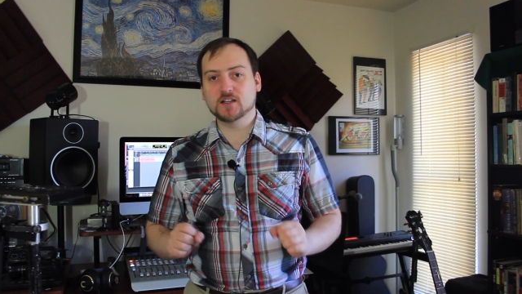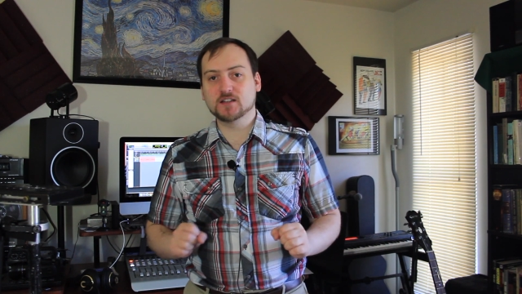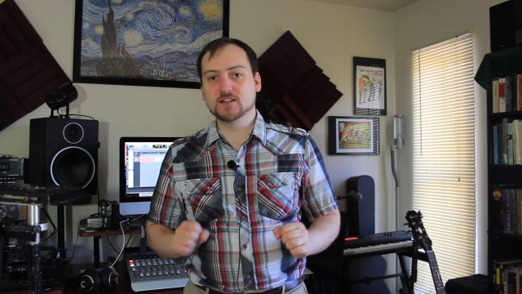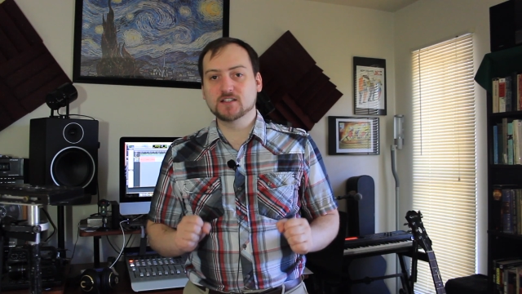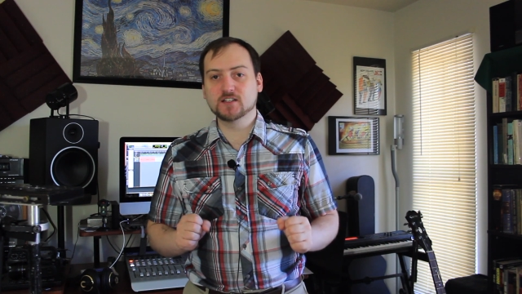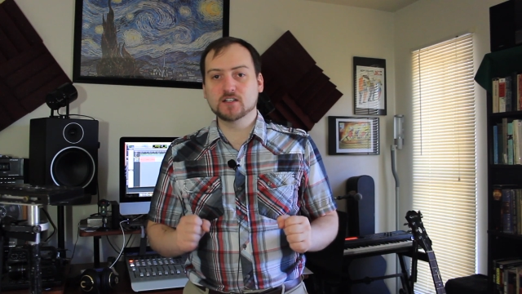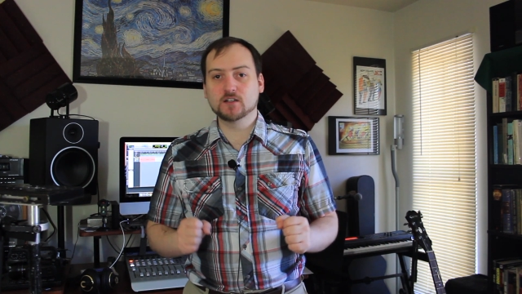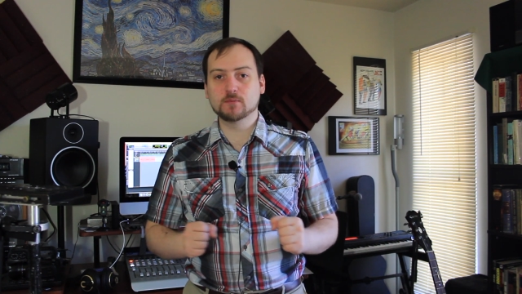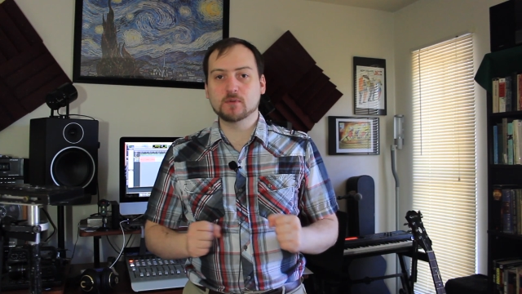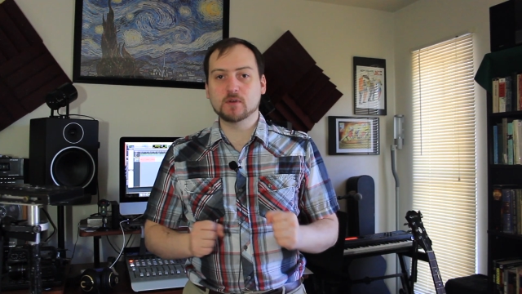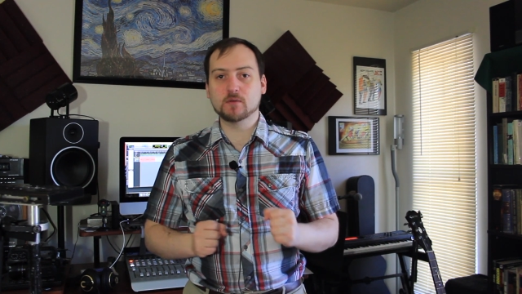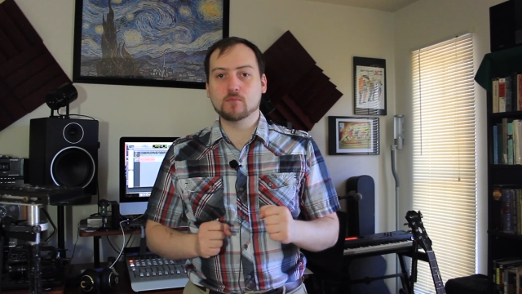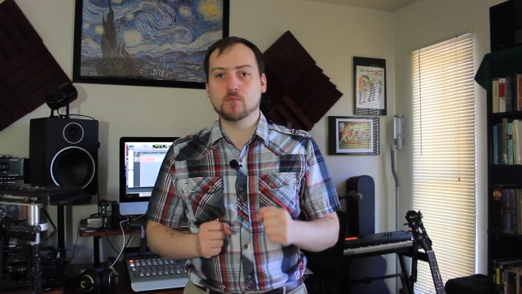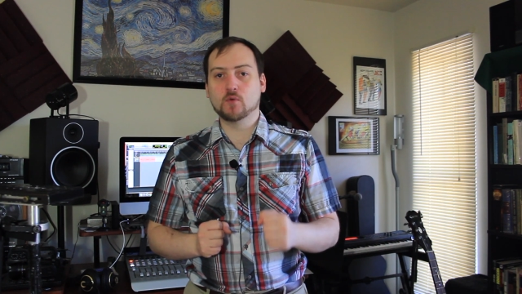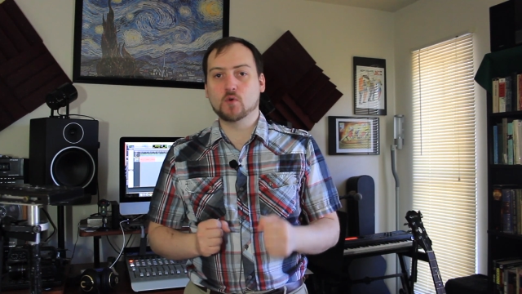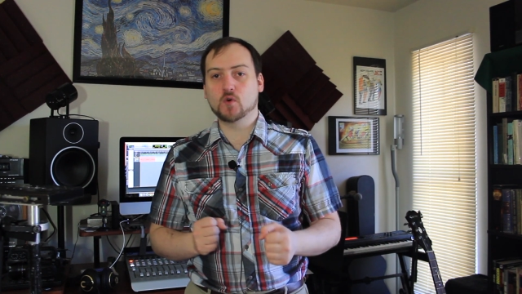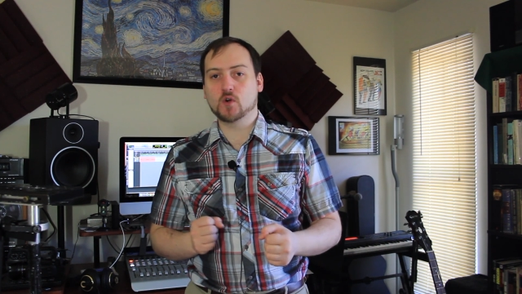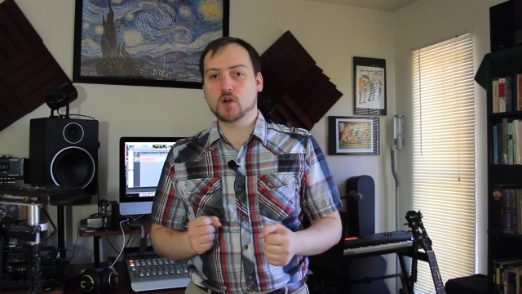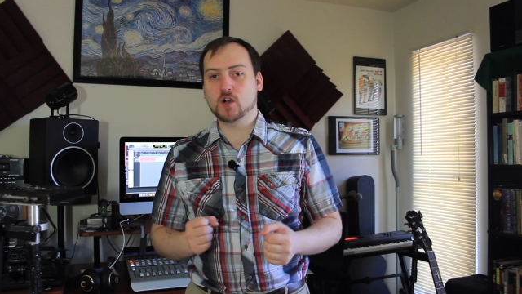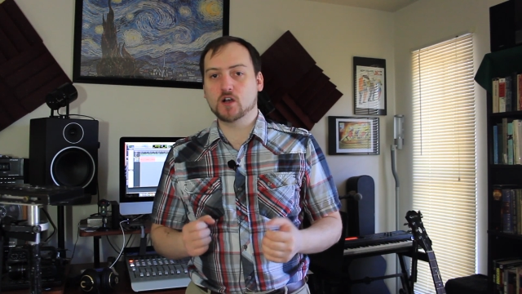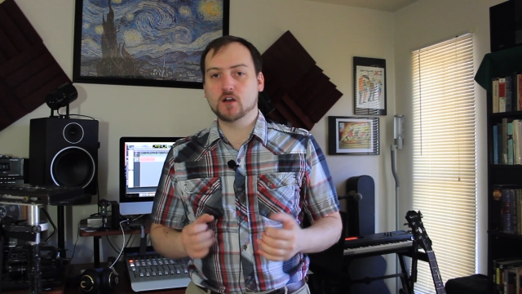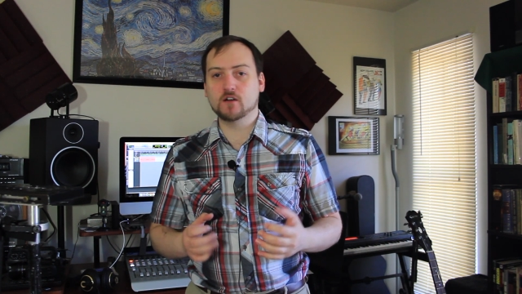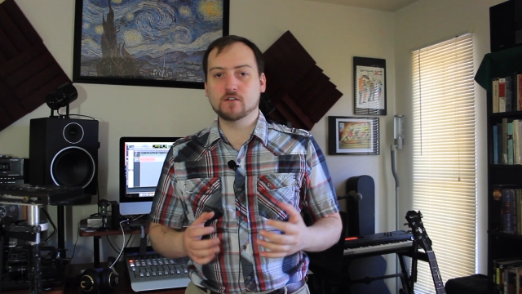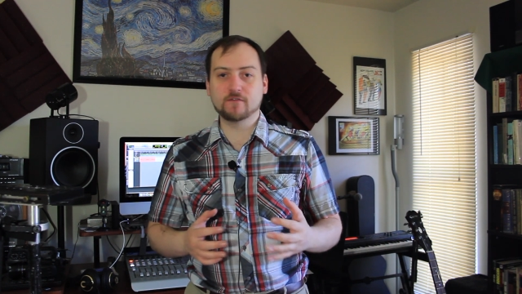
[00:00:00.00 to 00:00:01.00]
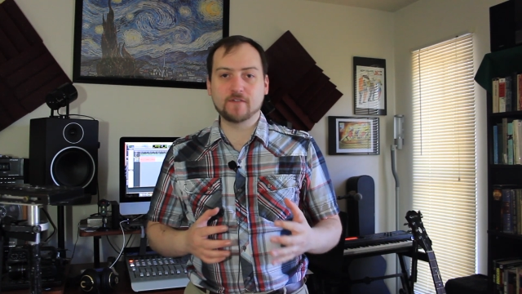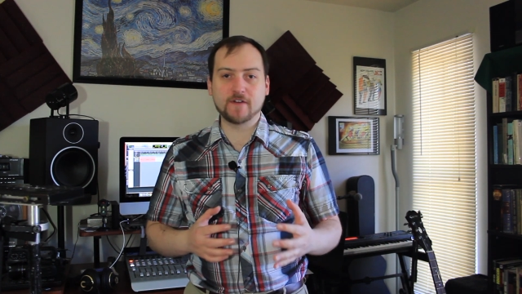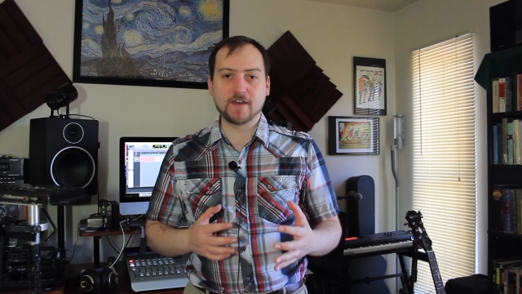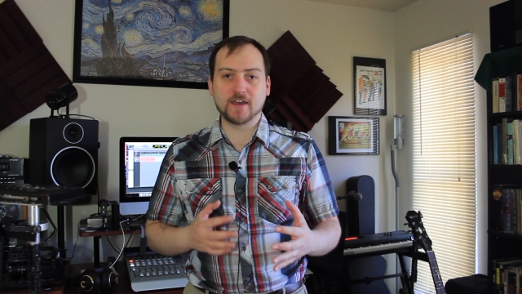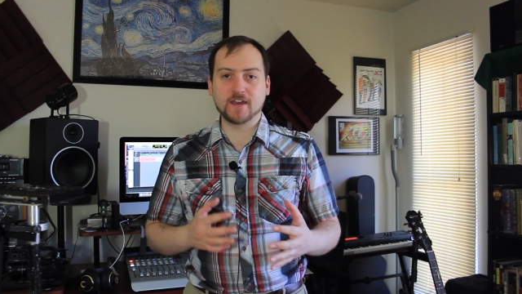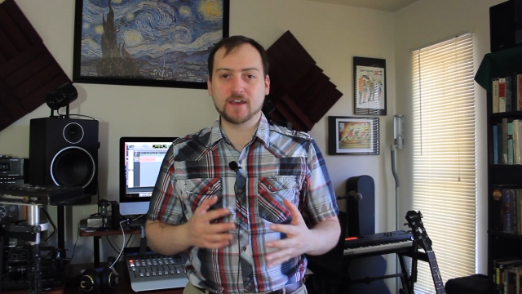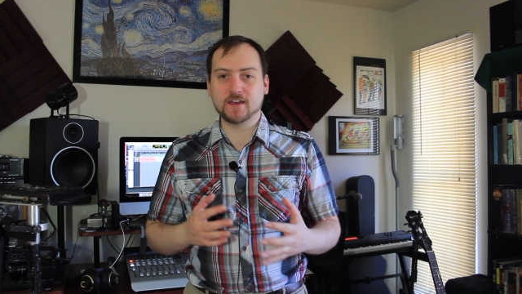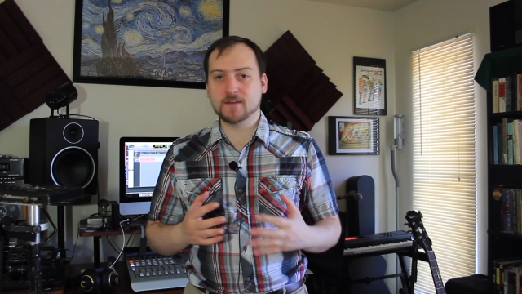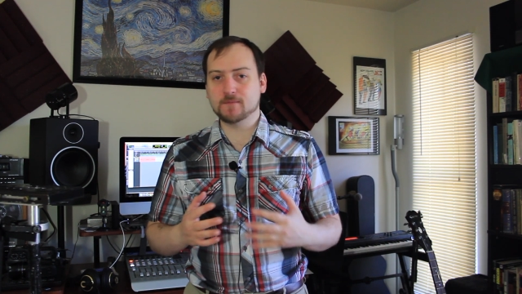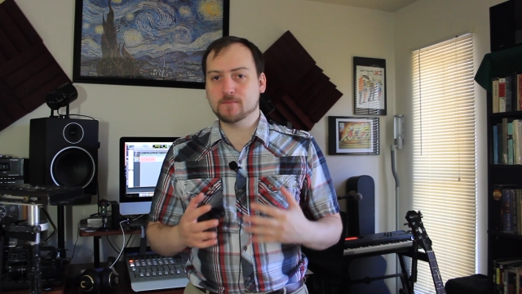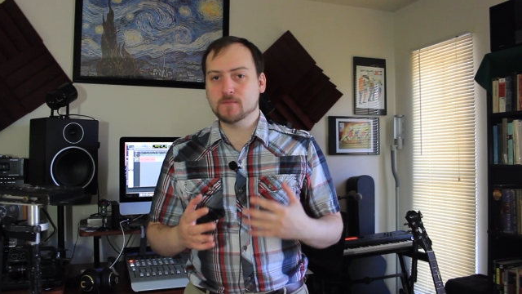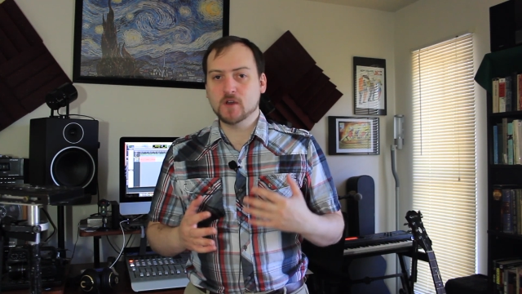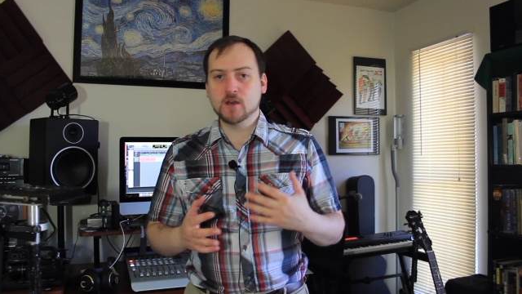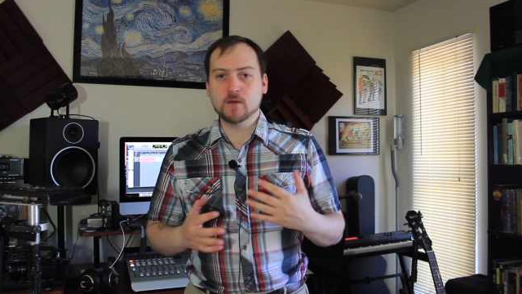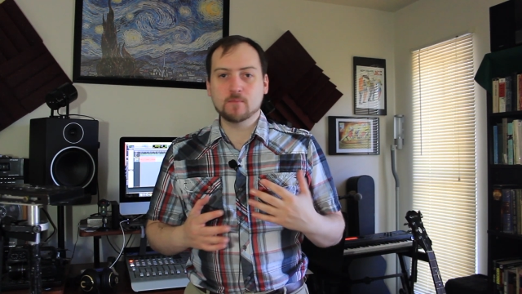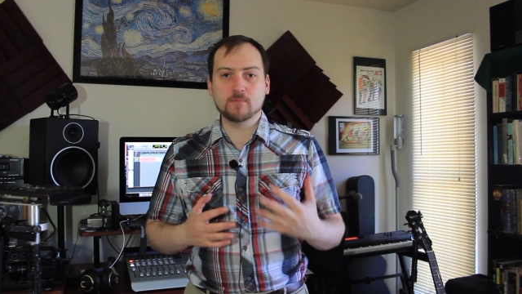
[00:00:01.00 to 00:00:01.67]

little bit more of a